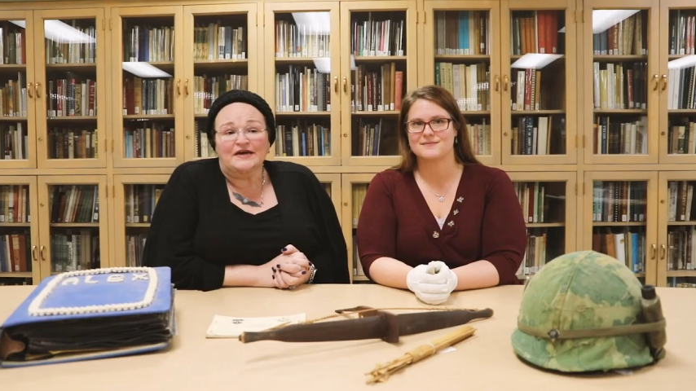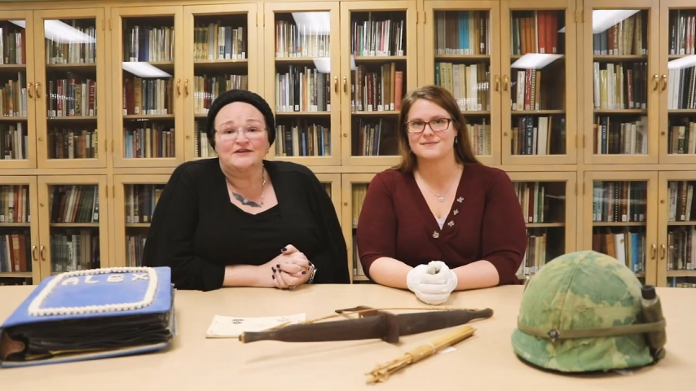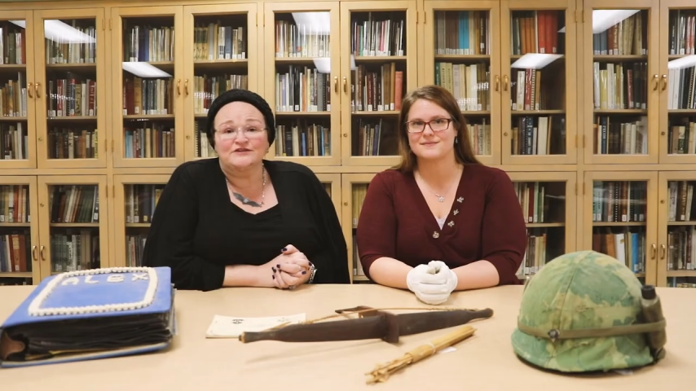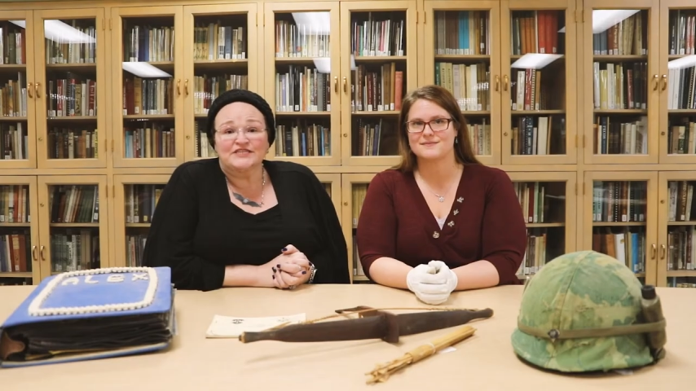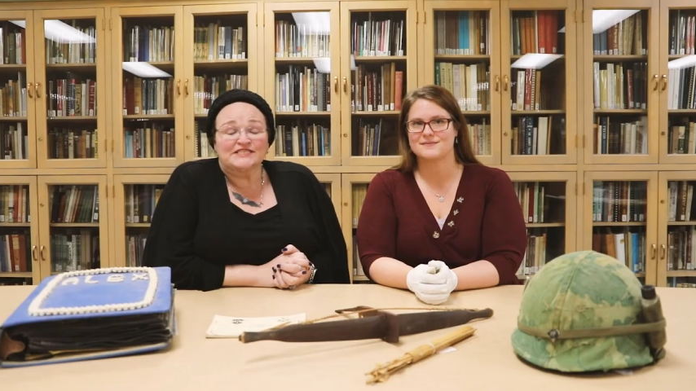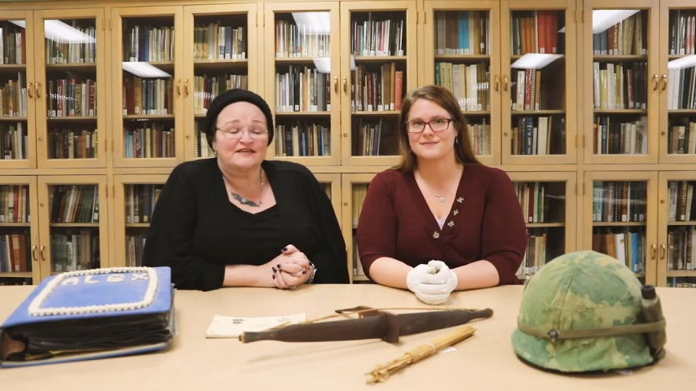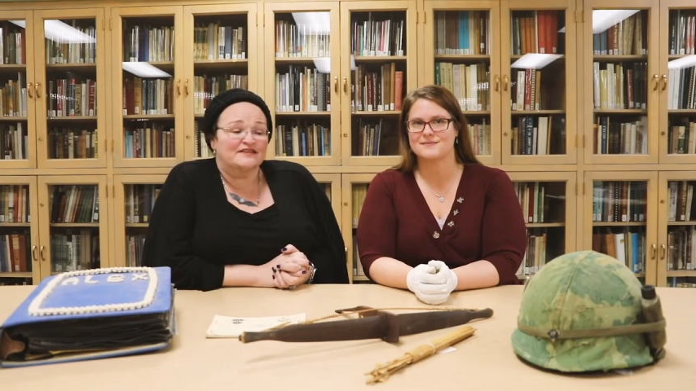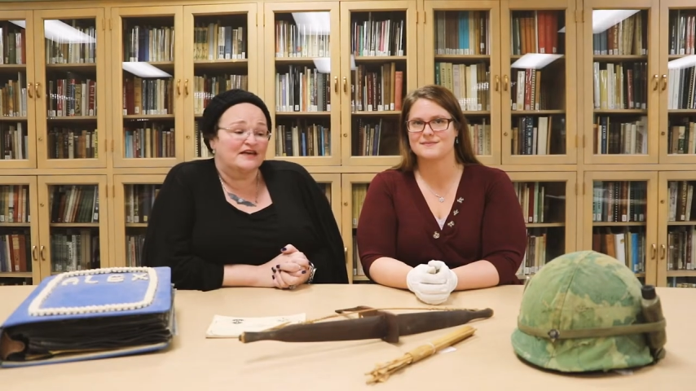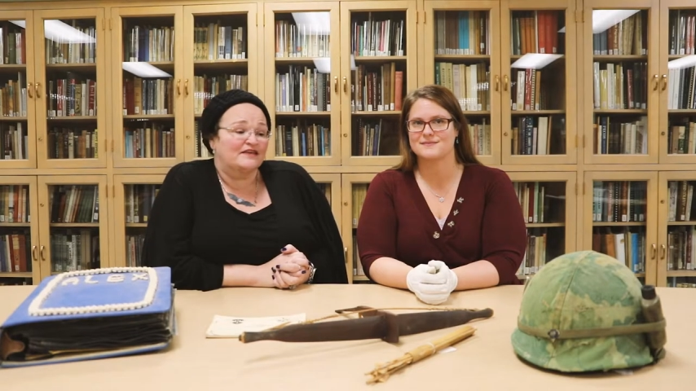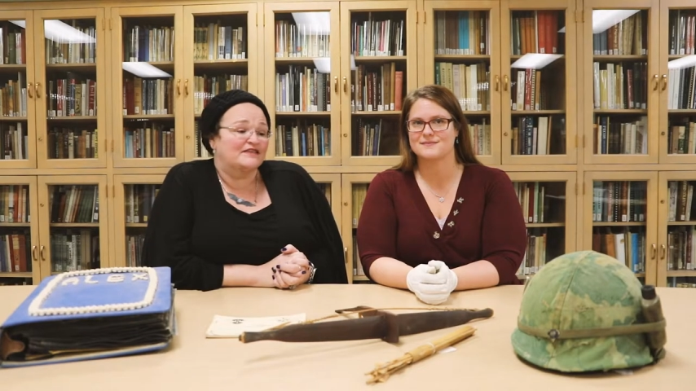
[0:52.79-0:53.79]

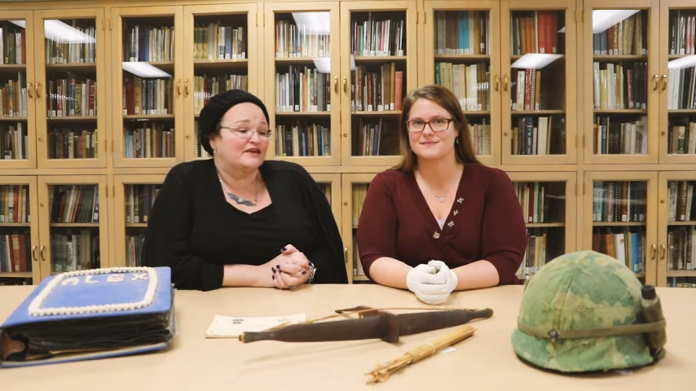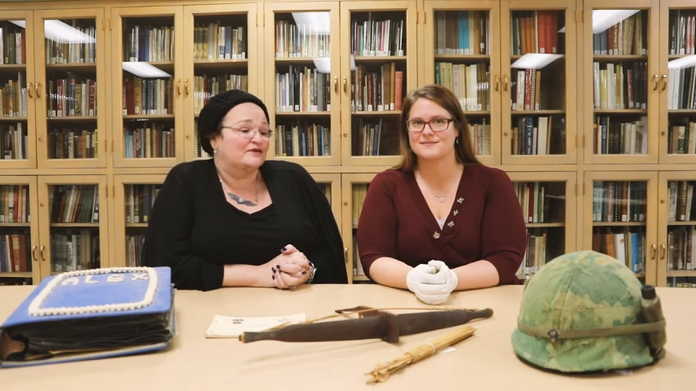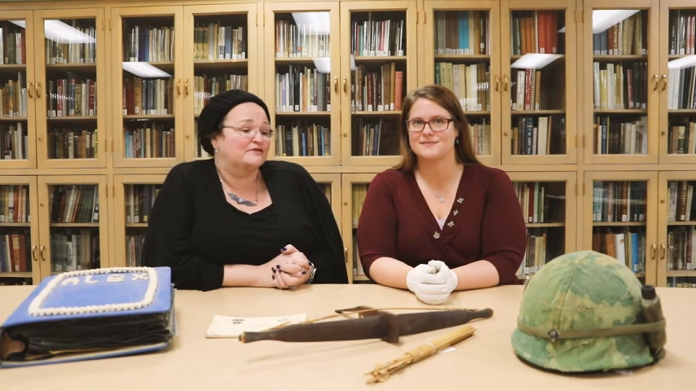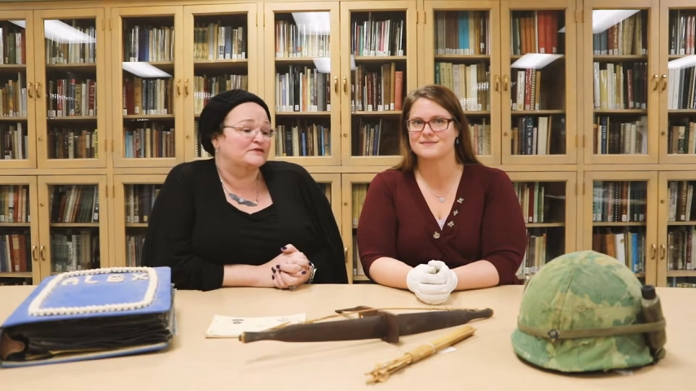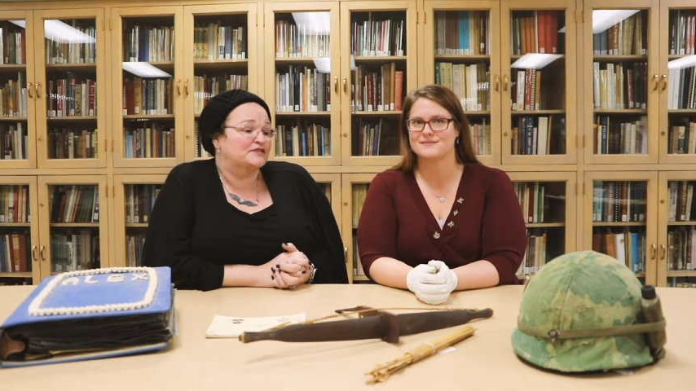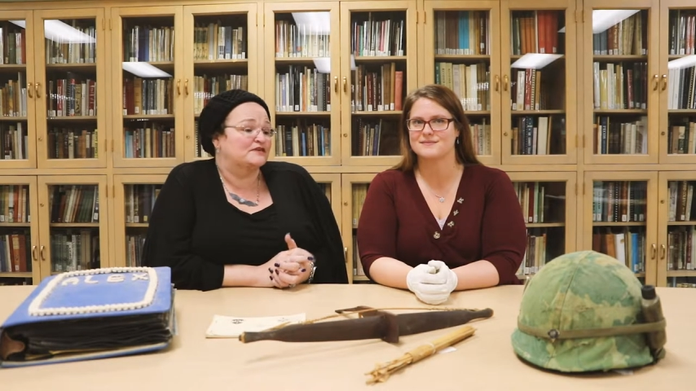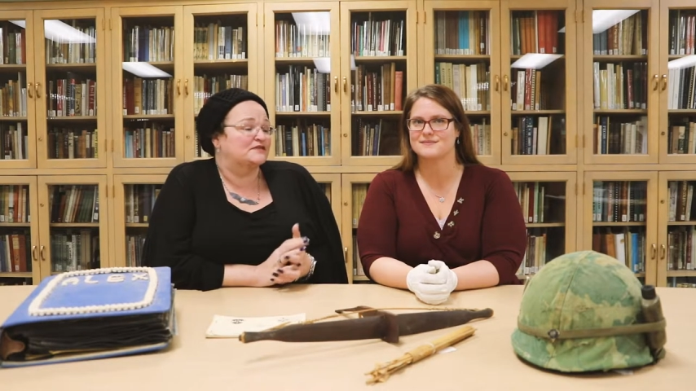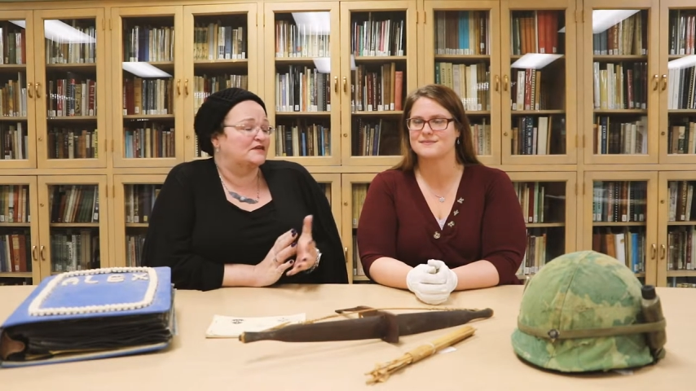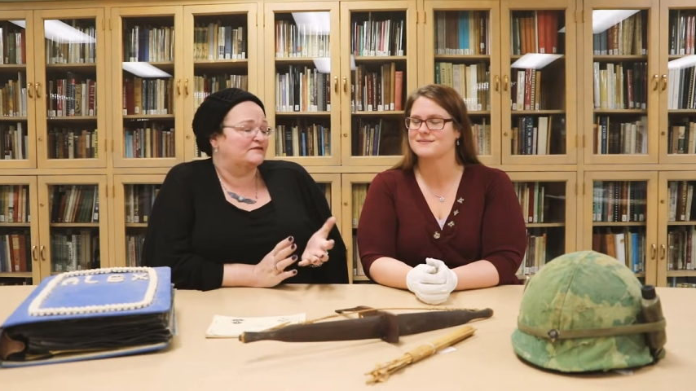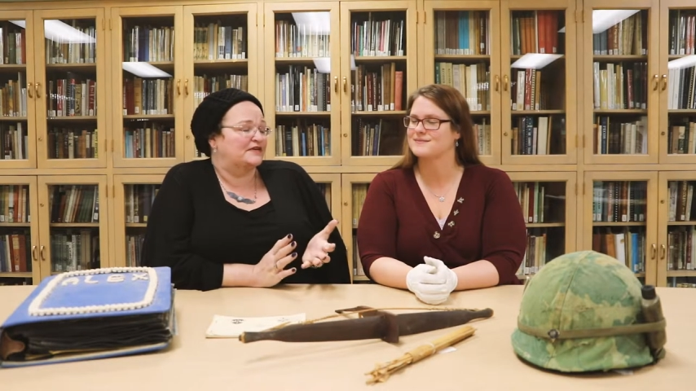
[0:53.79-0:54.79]
Speaker 1: Interestingly, those
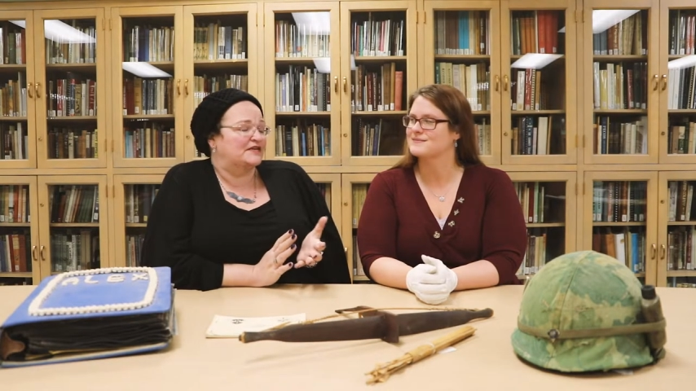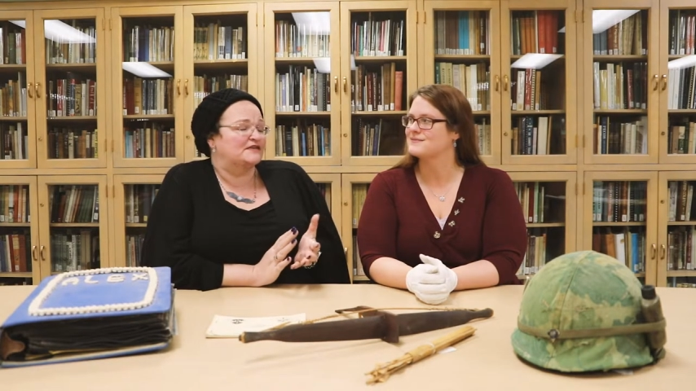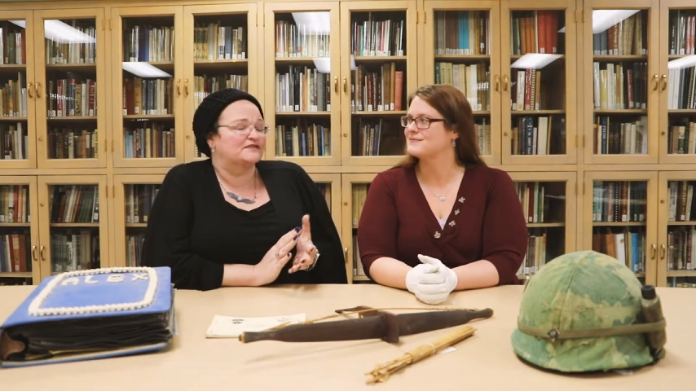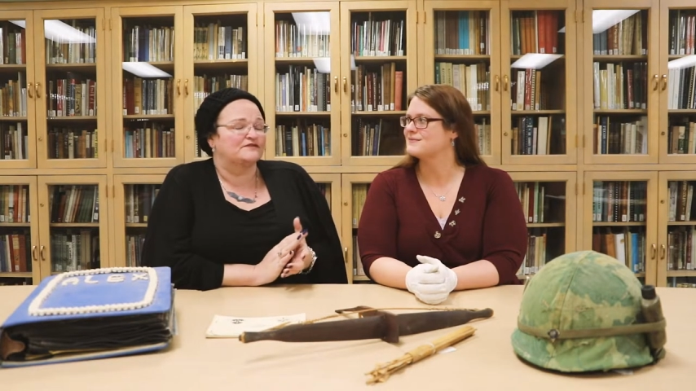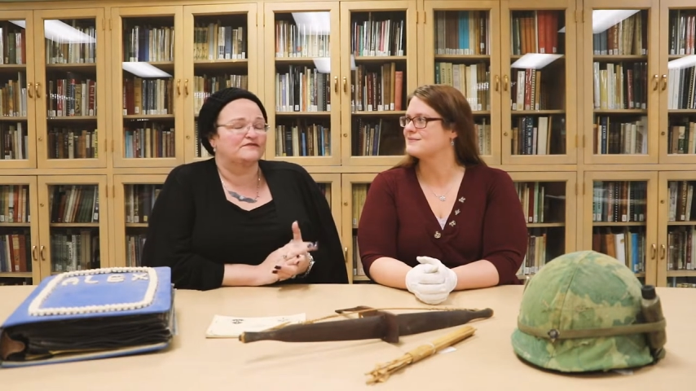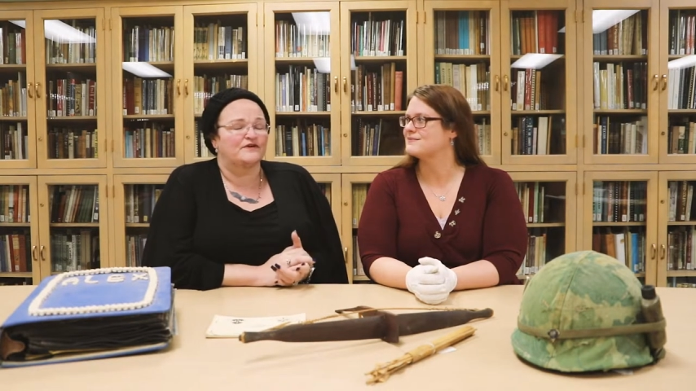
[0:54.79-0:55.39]
DVDs and